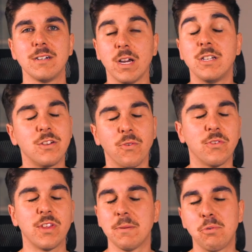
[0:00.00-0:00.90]
I don't
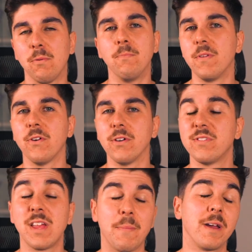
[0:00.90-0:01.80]
see a problem with her
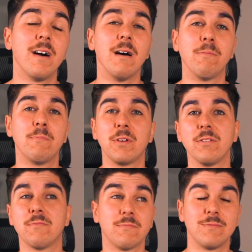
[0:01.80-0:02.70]
stepping up
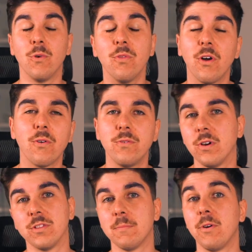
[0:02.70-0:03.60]
because although
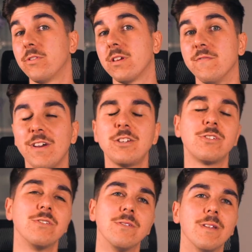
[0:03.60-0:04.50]
not the most
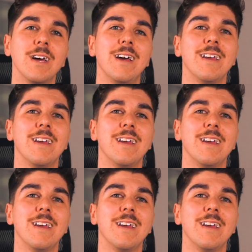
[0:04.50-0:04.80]
conventional,